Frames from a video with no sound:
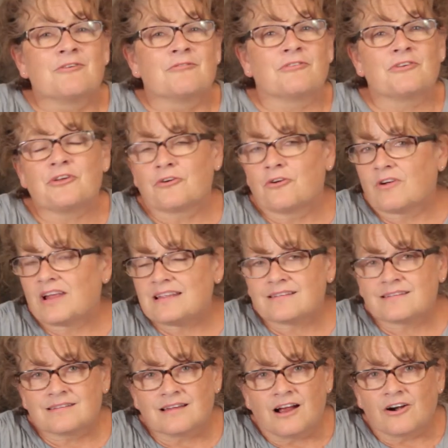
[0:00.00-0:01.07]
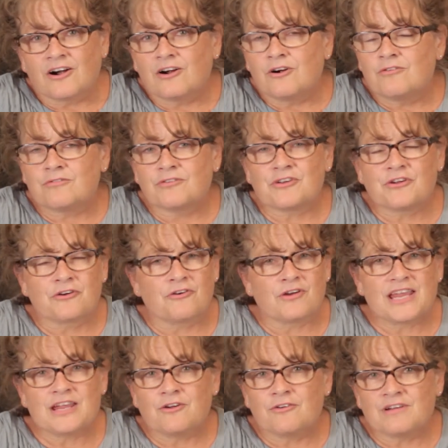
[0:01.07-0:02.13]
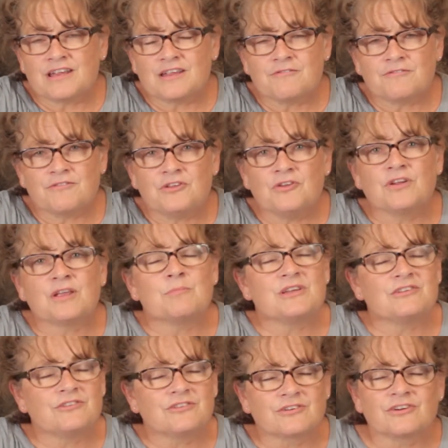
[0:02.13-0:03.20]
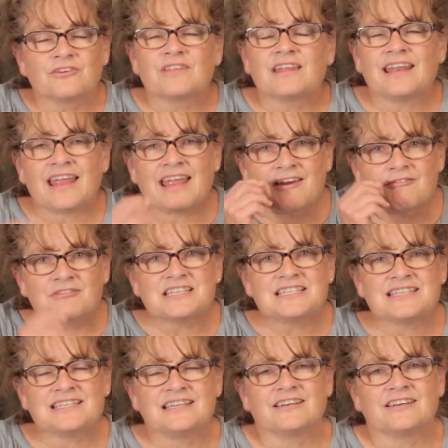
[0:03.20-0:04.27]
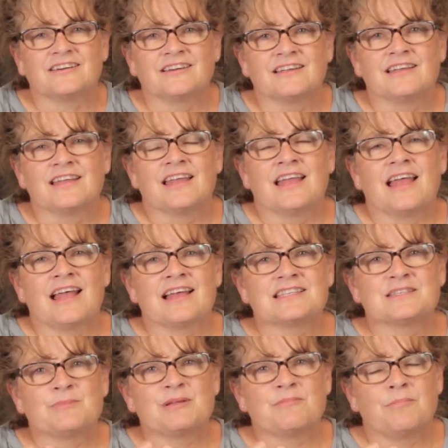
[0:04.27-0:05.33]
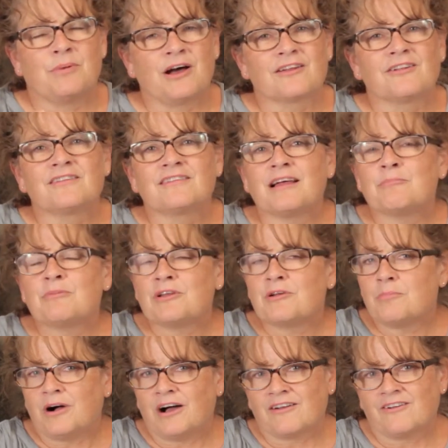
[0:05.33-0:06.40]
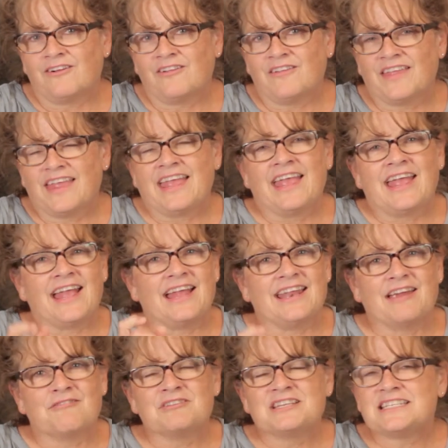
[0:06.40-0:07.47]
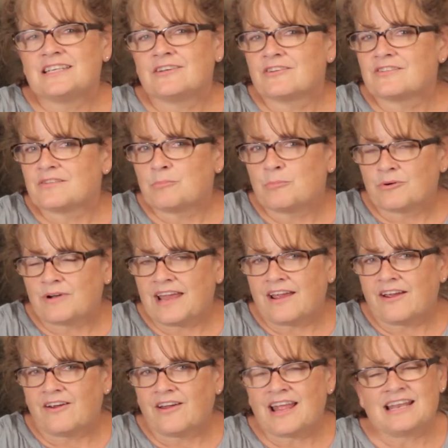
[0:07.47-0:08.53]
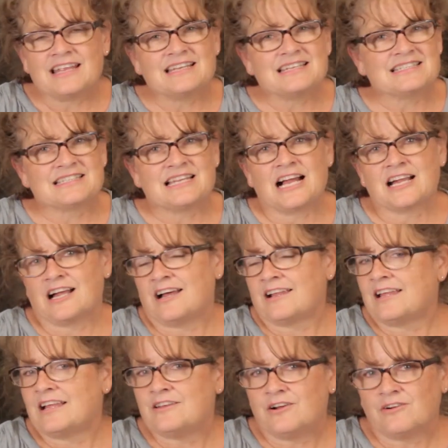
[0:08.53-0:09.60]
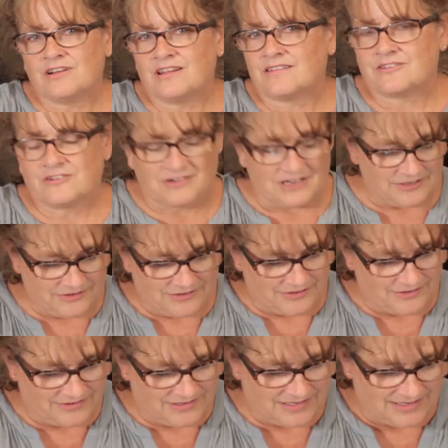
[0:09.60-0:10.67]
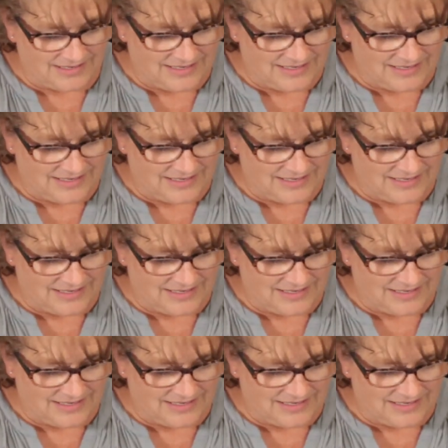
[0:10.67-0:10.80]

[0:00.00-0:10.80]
For your great sorrow, for your great grief, you can be sure that every tear has been bottled up in a bottle, and every tear is a prayer, and it has not gone unnoticed or unheard.